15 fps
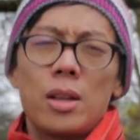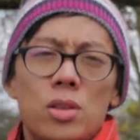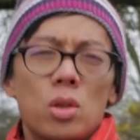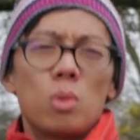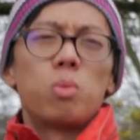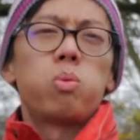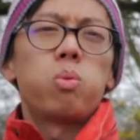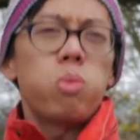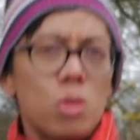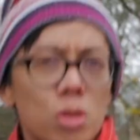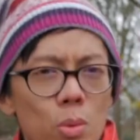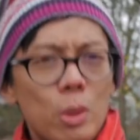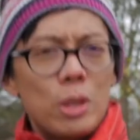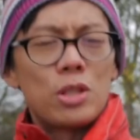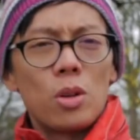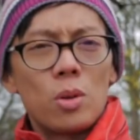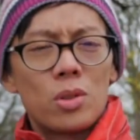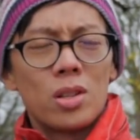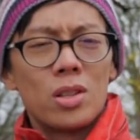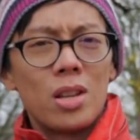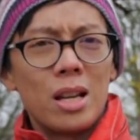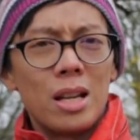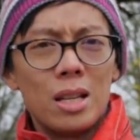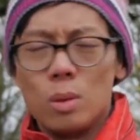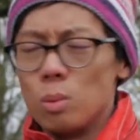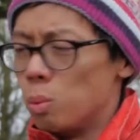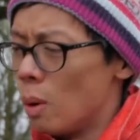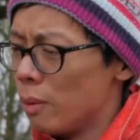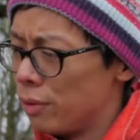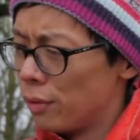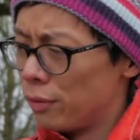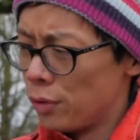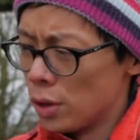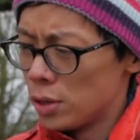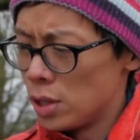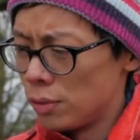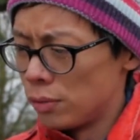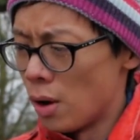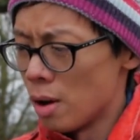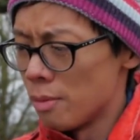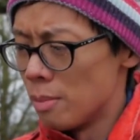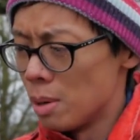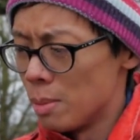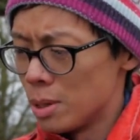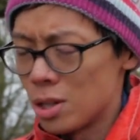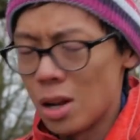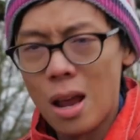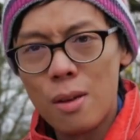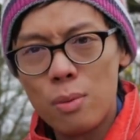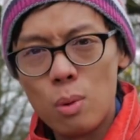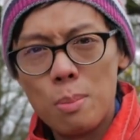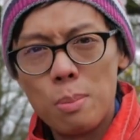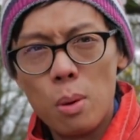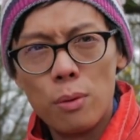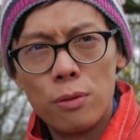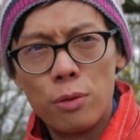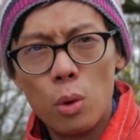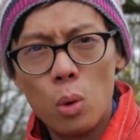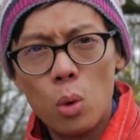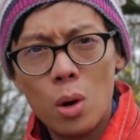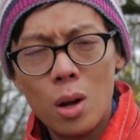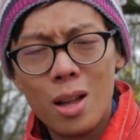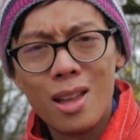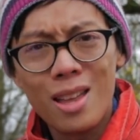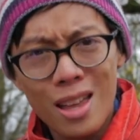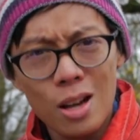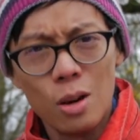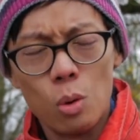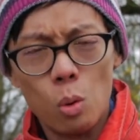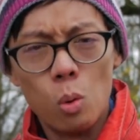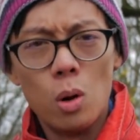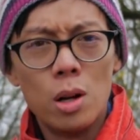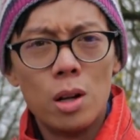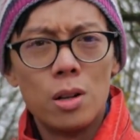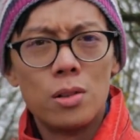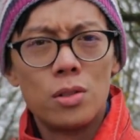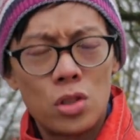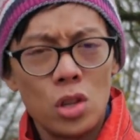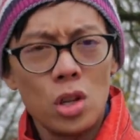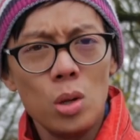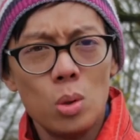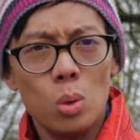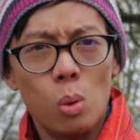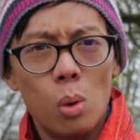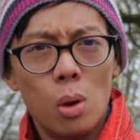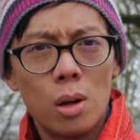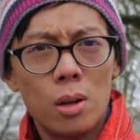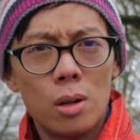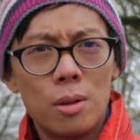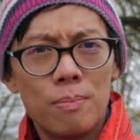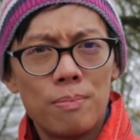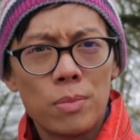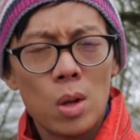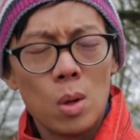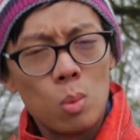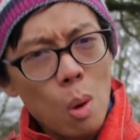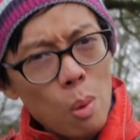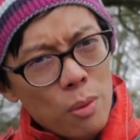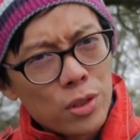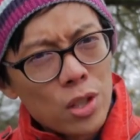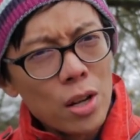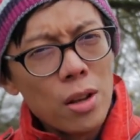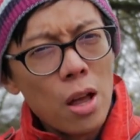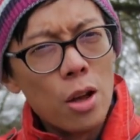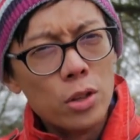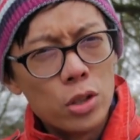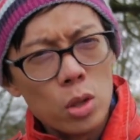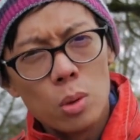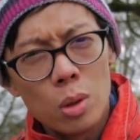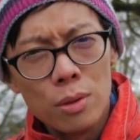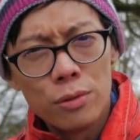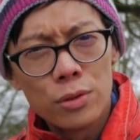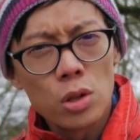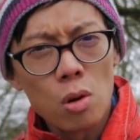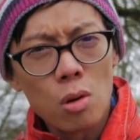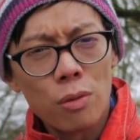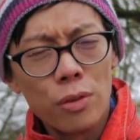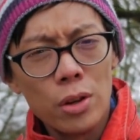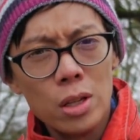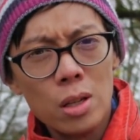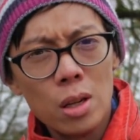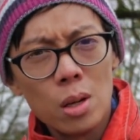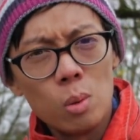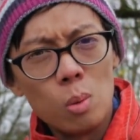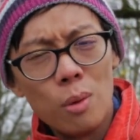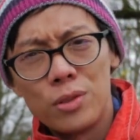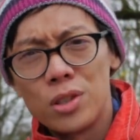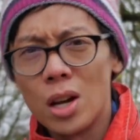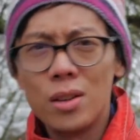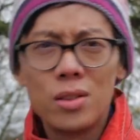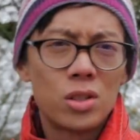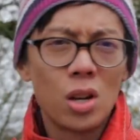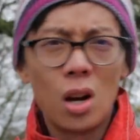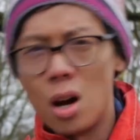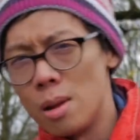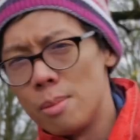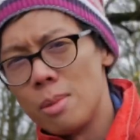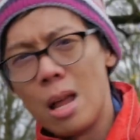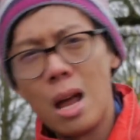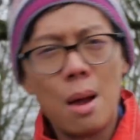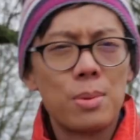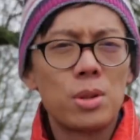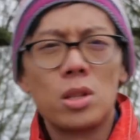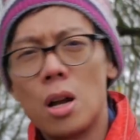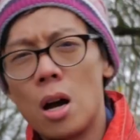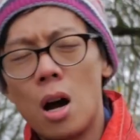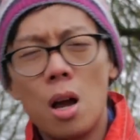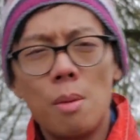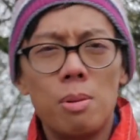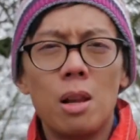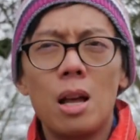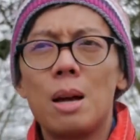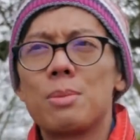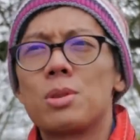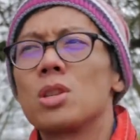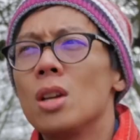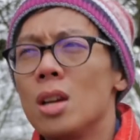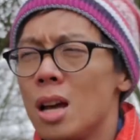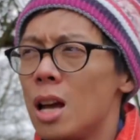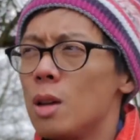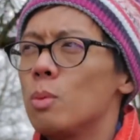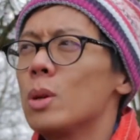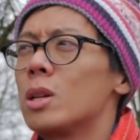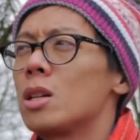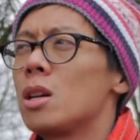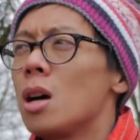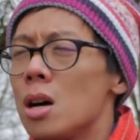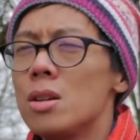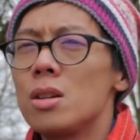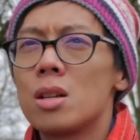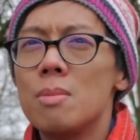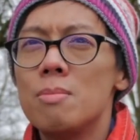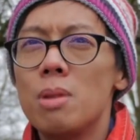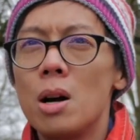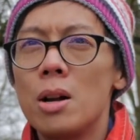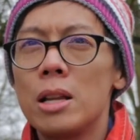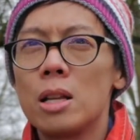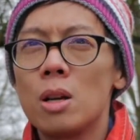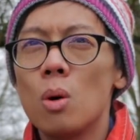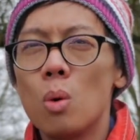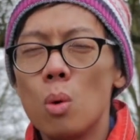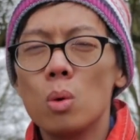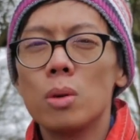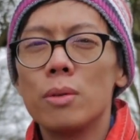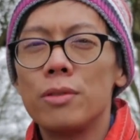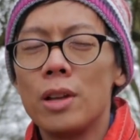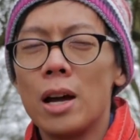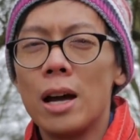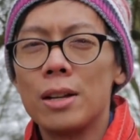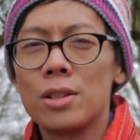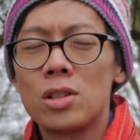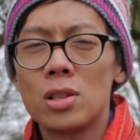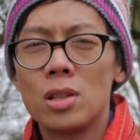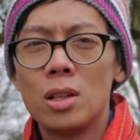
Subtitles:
so what are we doing today with the 35mm f1.4L2? Well, we've done Hadouken photography, we've done time-lapse and hyperlapse, and we're kind of combining all of that,